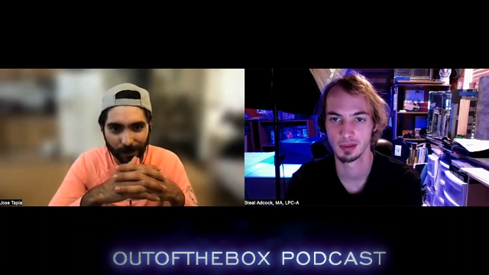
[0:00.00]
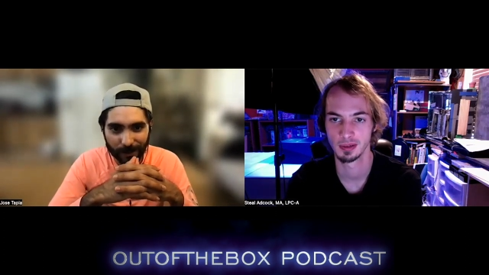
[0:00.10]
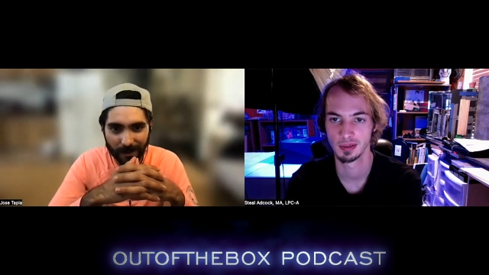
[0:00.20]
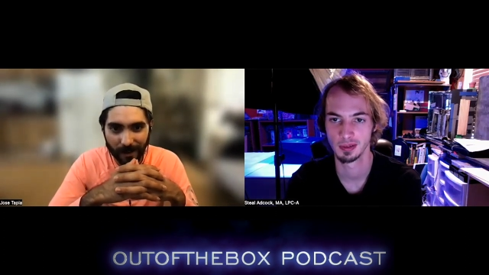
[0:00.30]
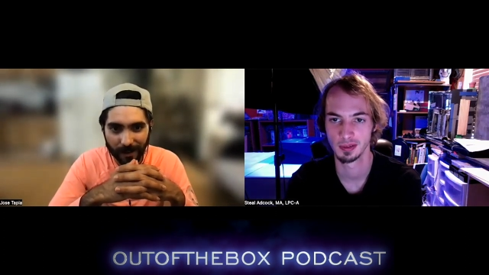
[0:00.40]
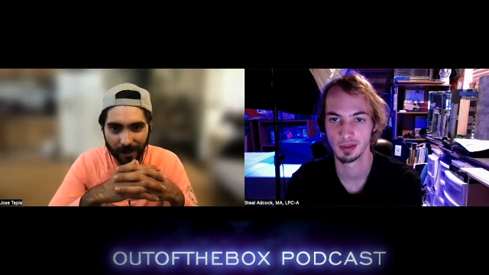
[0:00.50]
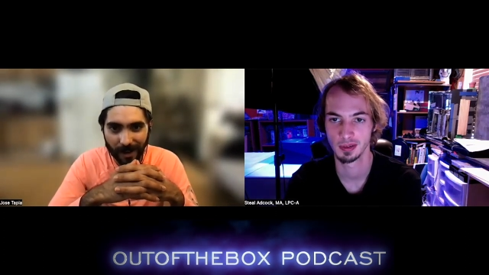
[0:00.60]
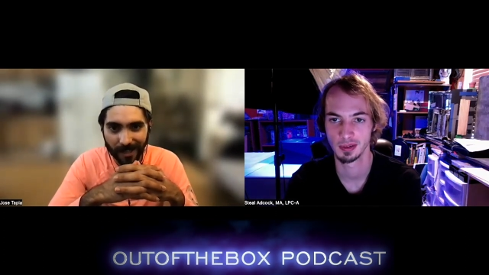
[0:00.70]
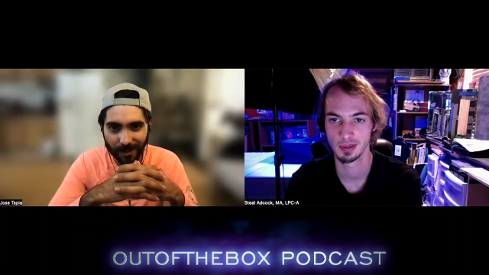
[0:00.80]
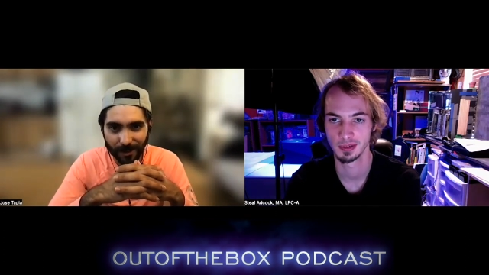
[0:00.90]
Speaker 1: saw in the hot
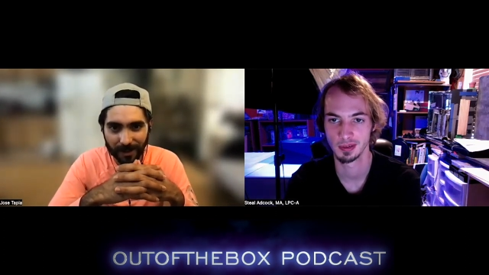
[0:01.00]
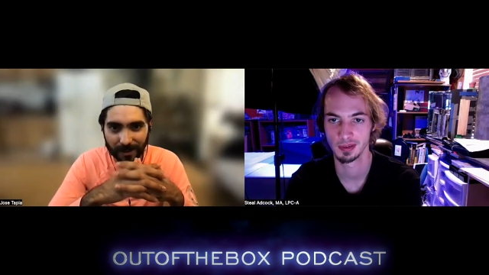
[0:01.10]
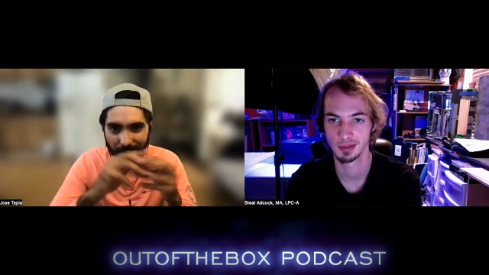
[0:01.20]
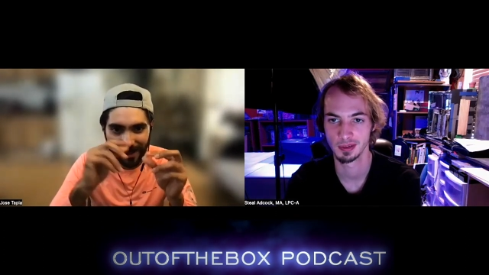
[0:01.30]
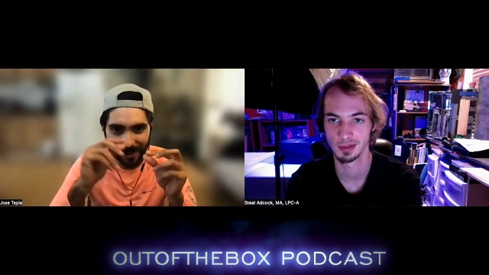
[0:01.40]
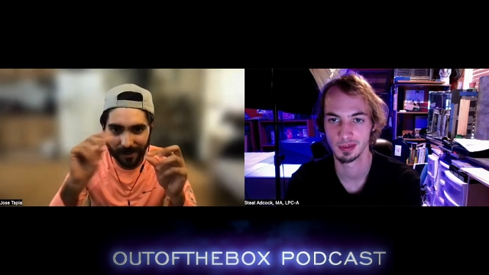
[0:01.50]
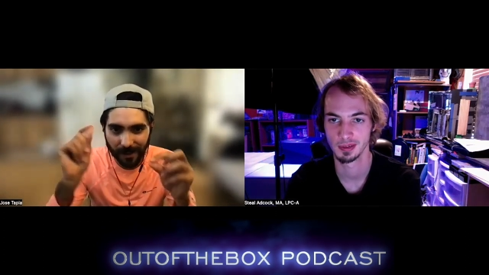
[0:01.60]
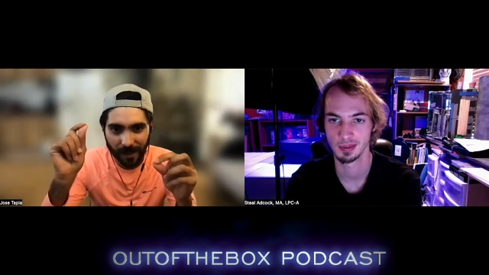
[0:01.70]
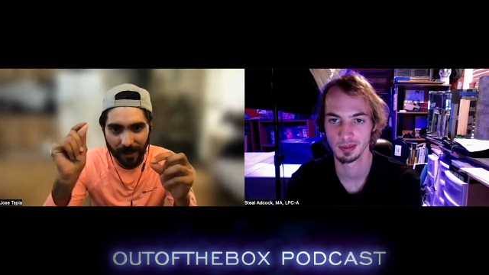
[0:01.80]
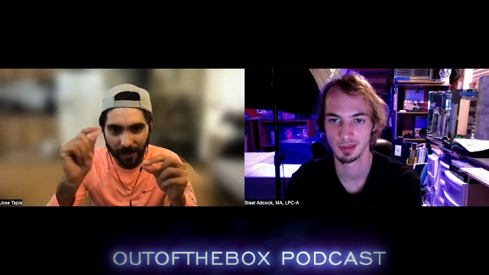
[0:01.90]
toys, which is
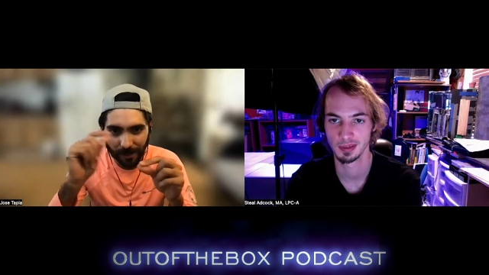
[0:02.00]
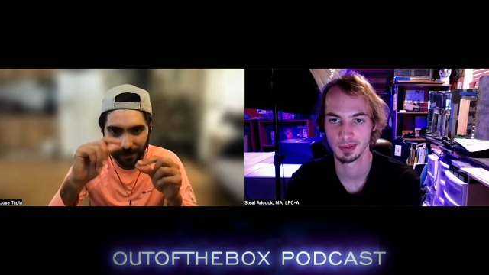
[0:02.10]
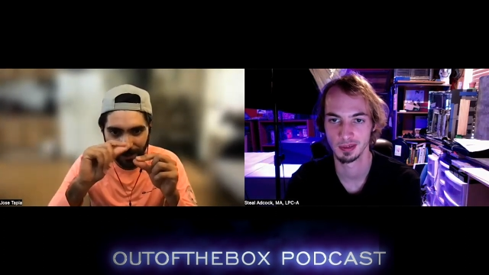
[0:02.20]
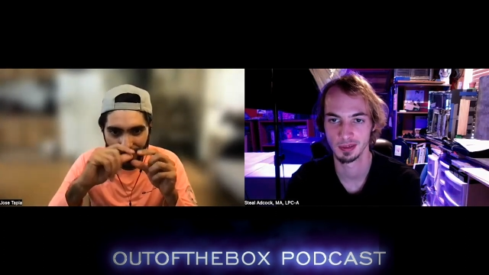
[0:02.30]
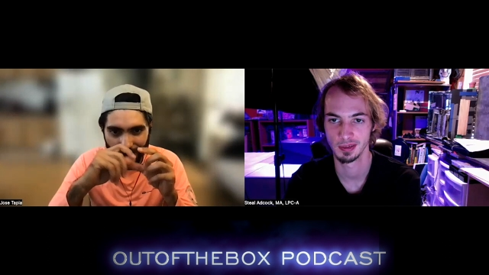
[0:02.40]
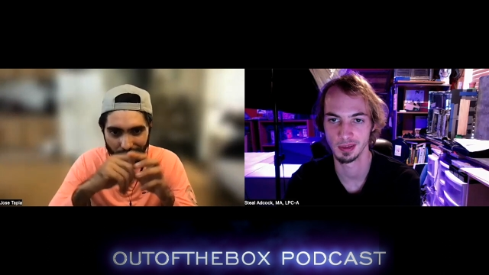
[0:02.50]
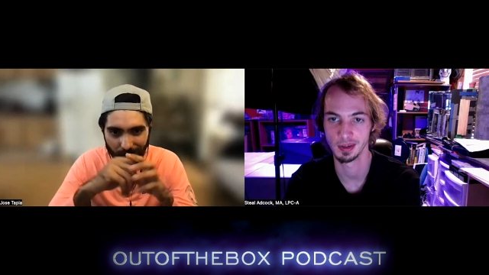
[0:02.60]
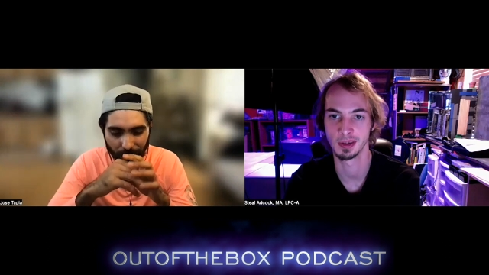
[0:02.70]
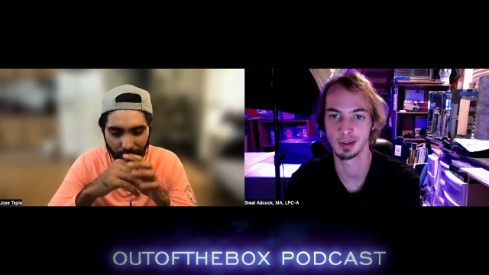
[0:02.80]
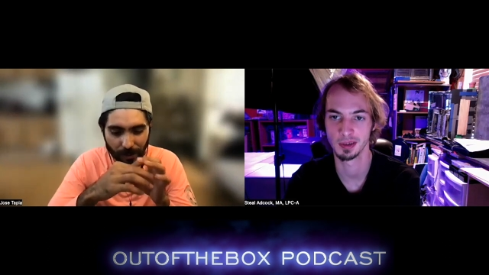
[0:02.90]
you know, they're supposed to be
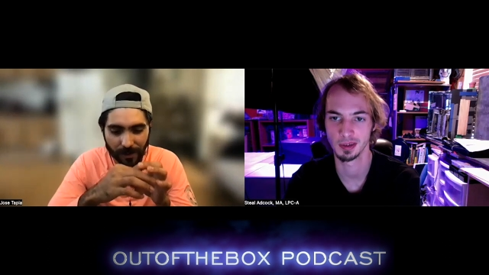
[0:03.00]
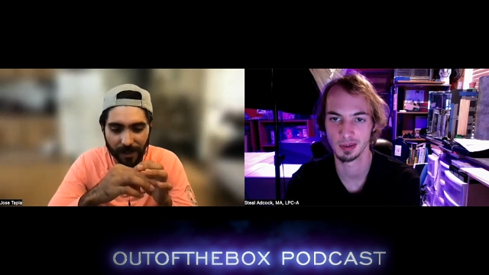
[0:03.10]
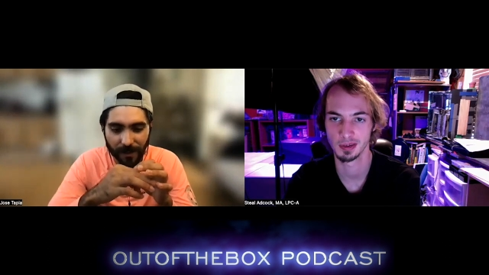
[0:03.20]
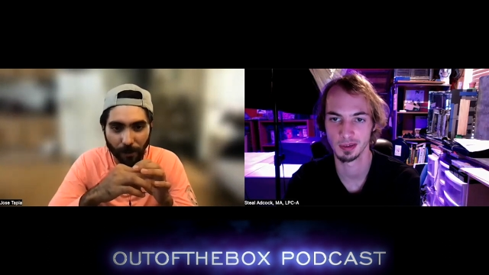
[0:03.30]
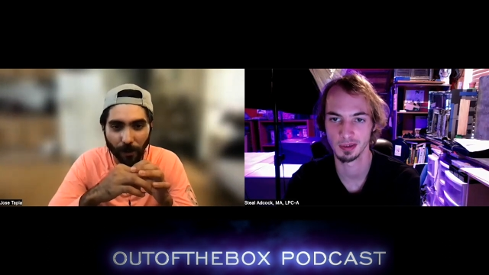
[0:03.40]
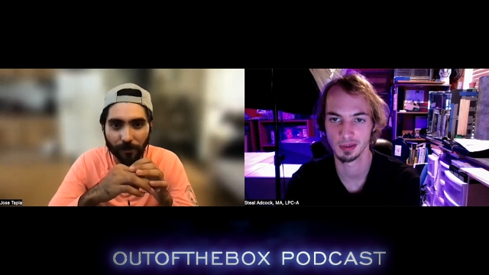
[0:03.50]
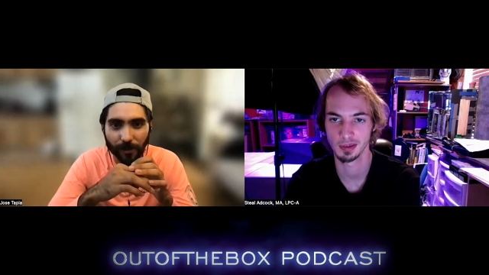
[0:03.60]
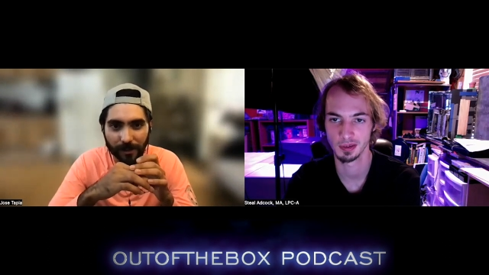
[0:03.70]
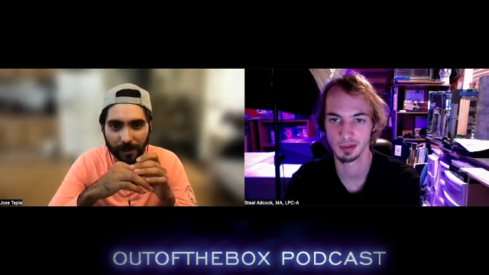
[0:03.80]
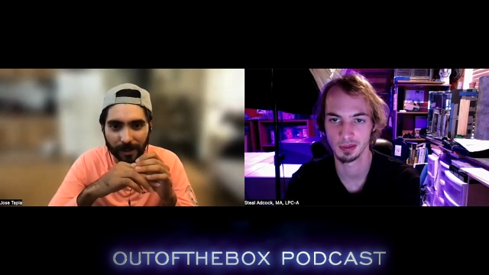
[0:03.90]
printed
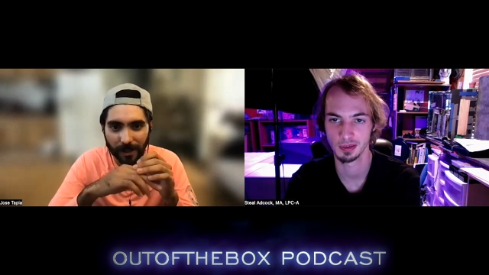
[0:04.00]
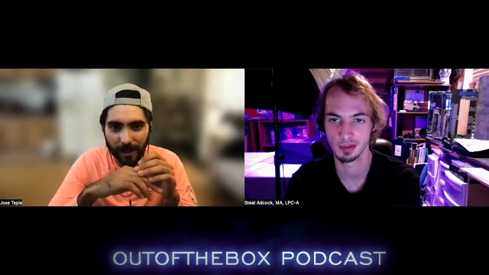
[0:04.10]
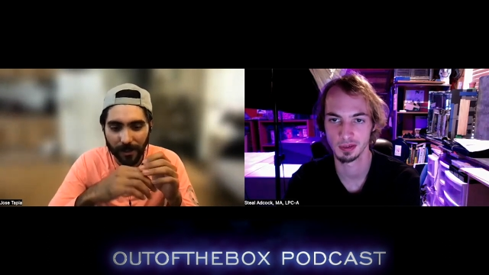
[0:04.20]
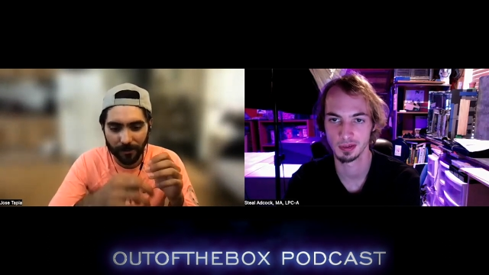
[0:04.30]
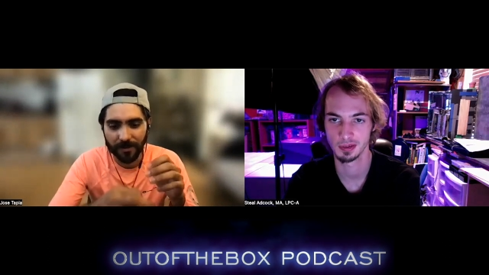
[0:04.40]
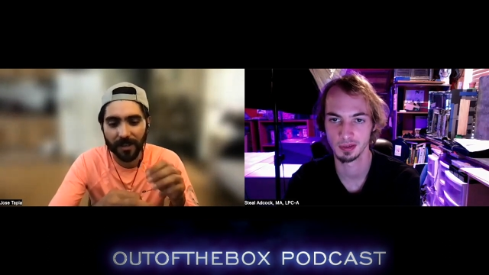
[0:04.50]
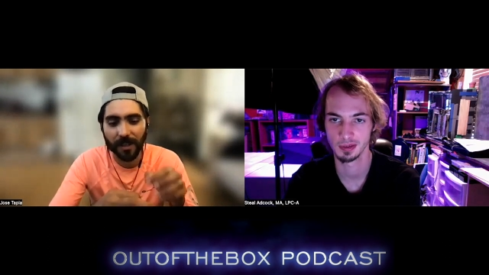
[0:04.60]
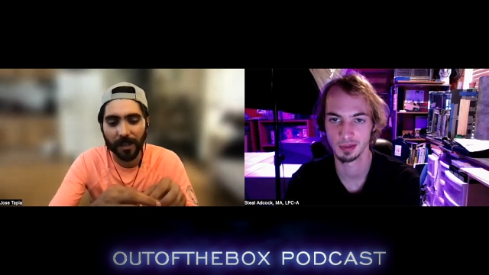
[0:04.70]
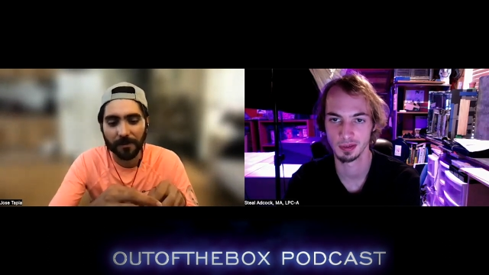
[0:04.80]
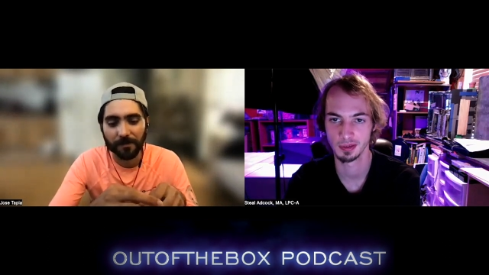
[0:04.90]
perfectly. You see
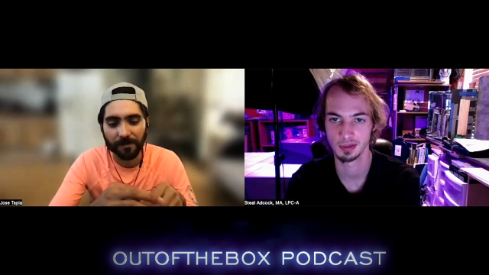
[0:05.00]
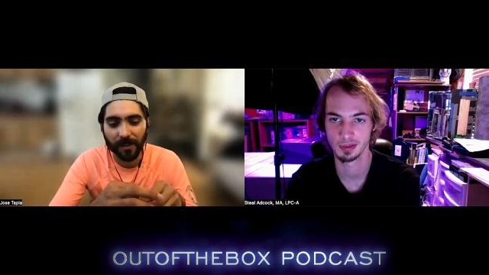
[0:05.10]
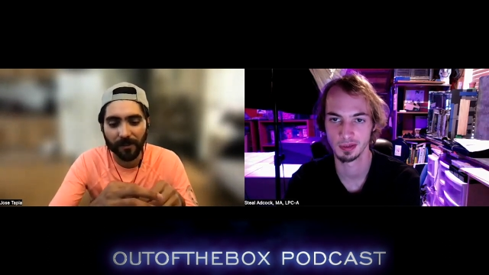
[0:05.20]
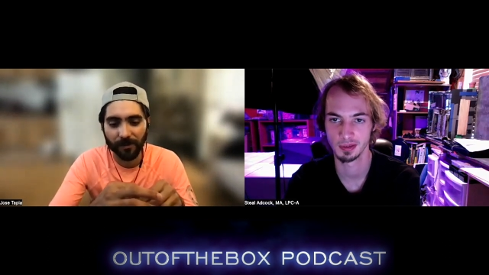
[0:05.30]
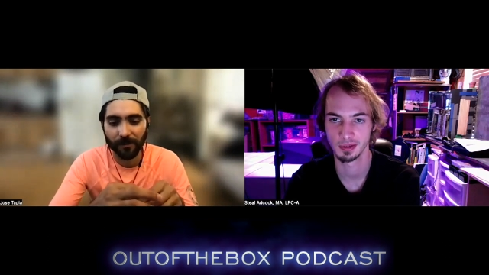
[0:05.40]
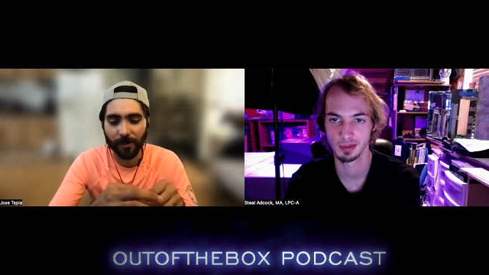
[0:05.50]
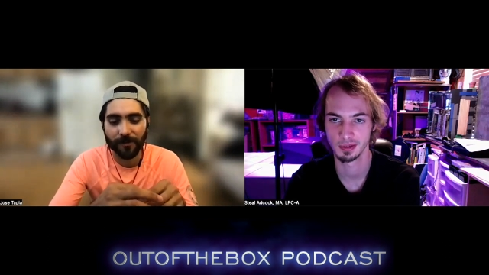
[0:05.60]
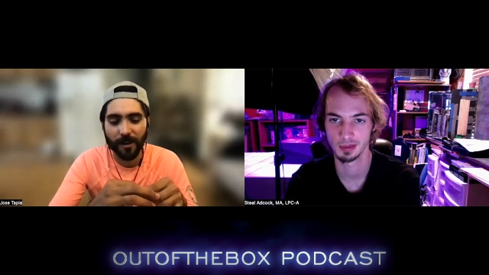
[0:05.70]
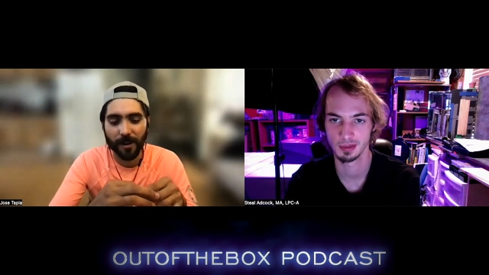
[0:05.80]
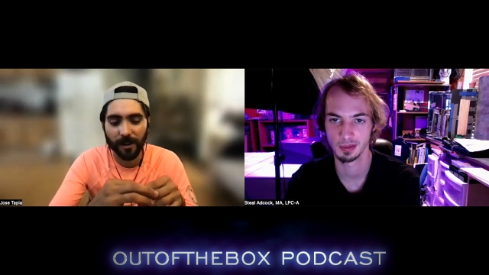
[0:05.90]
it from
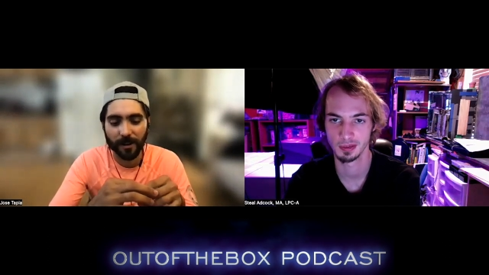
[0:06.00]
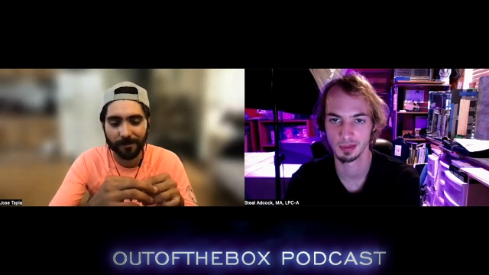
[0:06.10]
afar